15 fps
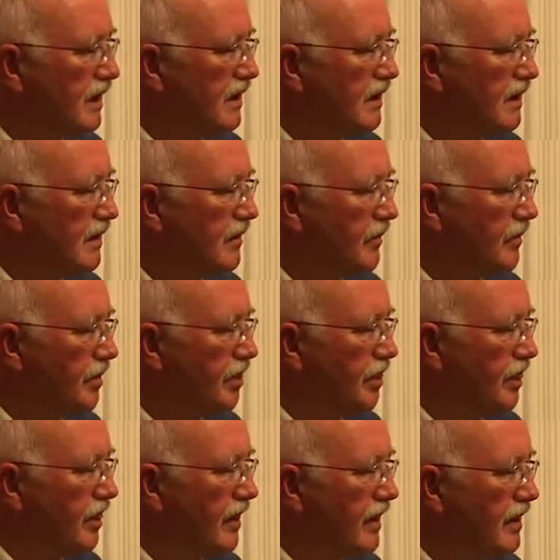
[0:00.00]
Um,
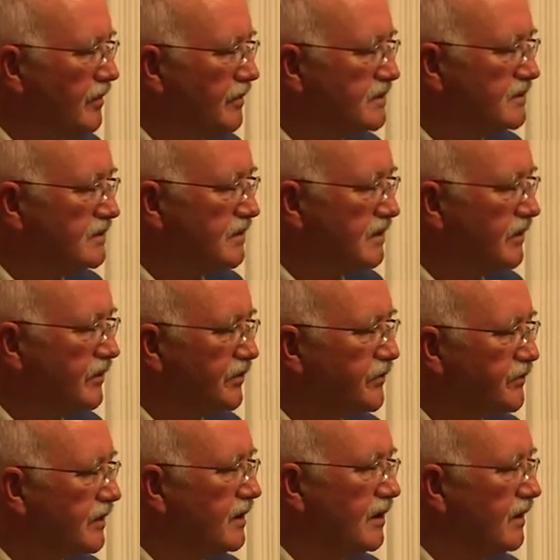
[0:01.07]
and it was a
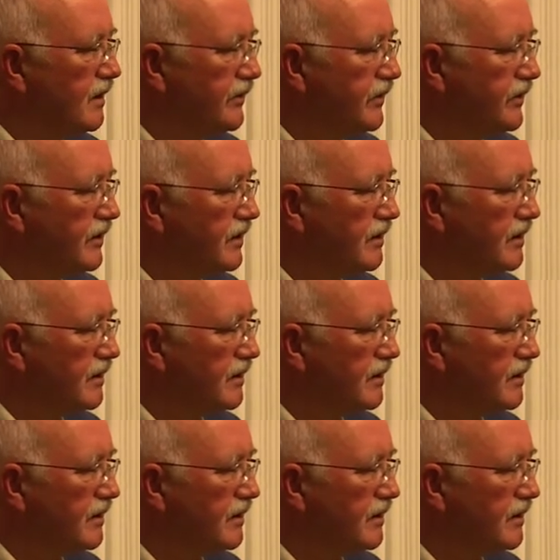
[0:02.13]
thrill that